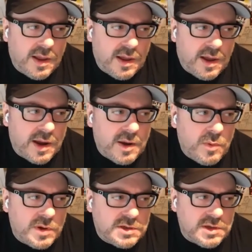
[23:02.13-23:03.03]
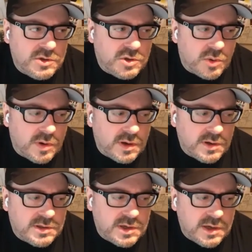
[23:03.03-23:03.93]
I always
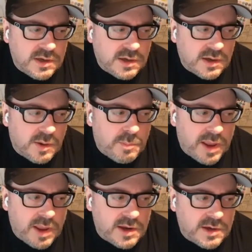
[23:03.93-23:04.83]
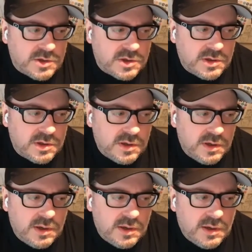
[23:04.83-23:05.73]
enjoy seeing a page
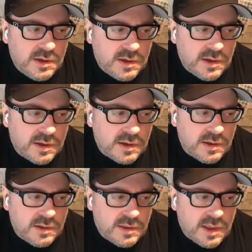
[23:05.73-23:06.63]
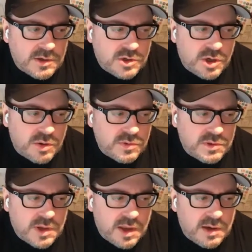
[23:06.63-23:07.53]
that
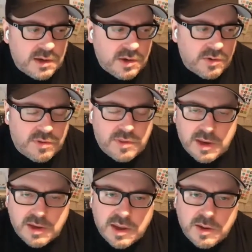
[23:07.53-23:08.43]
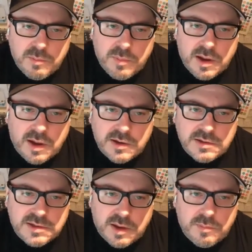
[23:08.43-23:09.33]
shows kind of your thinking
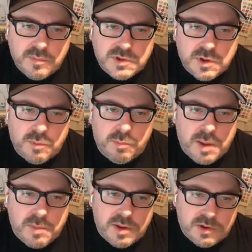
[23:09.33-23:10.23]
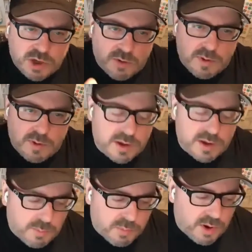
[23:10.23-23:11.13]
behind something. So maybe cherry
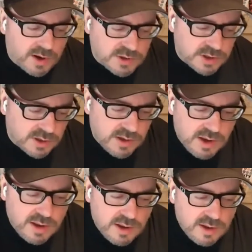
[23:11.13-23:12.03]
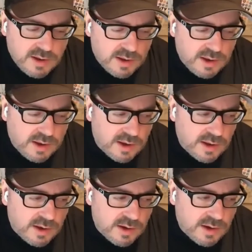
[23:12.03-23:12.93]
pick a project
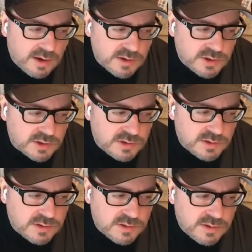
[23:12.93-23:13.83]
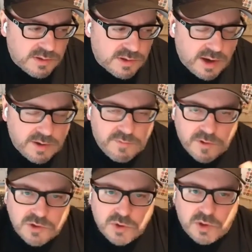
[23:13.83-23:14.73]
and just kind of
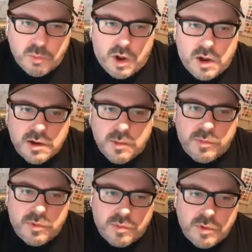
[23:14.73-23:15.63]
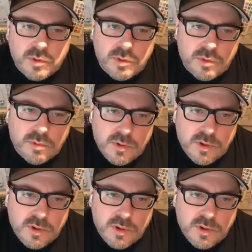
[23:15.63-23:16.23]
visually walk them through,